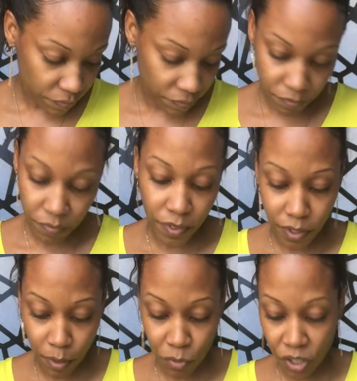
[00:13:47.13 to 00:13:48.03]
I'm
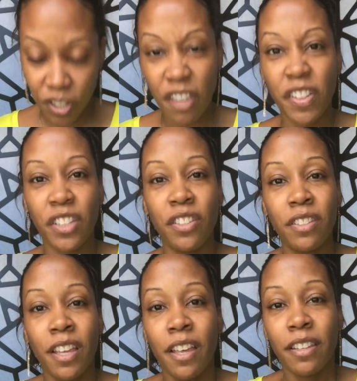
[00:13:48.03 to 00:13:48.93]
gonna tell you,
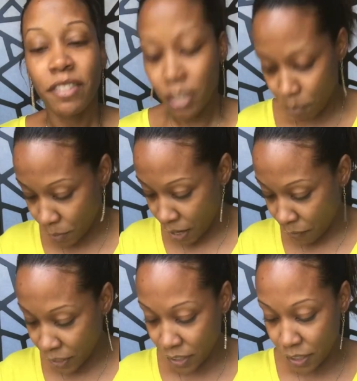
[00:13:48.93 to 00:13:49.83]
I
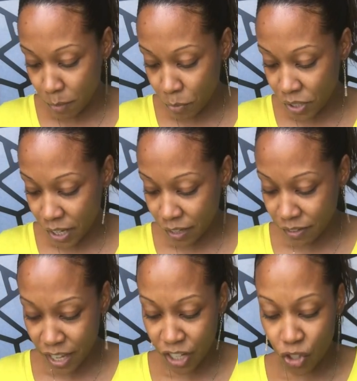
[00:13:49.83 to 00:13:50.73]
feel like the Kipper deck
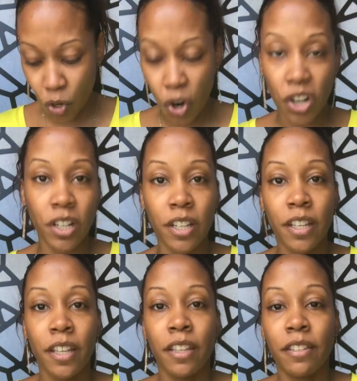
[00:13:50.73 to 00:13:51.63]
is kind of dark,
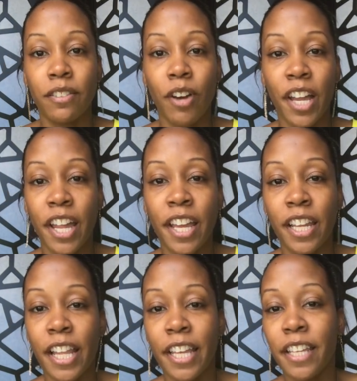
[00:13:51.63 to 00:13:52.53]
so I
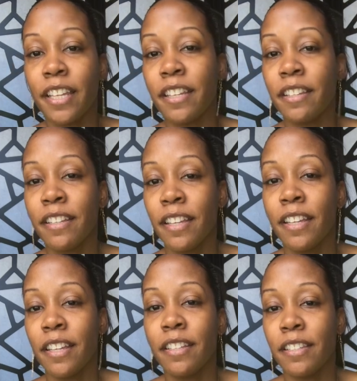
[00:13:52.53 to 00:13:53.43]
gotta like
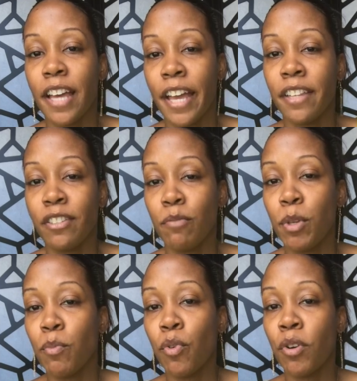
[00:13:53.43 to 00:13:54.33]
tie it to
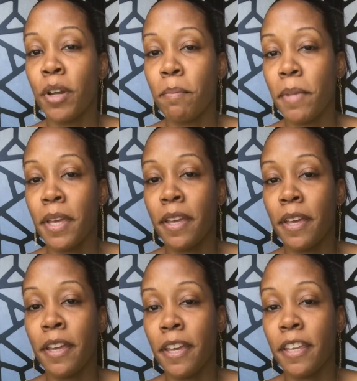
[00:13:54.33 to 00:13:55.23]
me more and
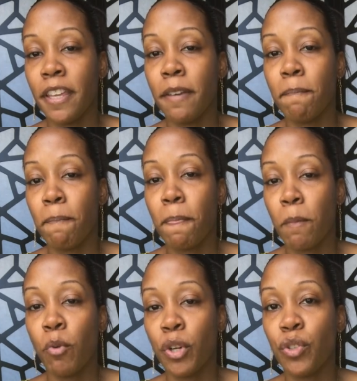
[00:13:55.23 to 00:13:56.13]
get
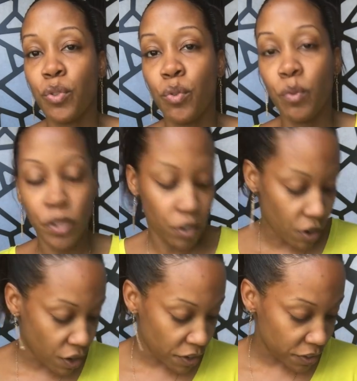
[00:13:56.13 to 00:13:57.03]
more in tune with the
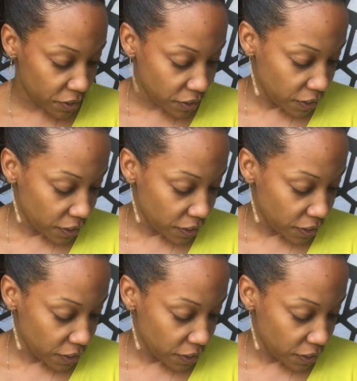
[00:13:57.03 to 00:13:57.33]
cards.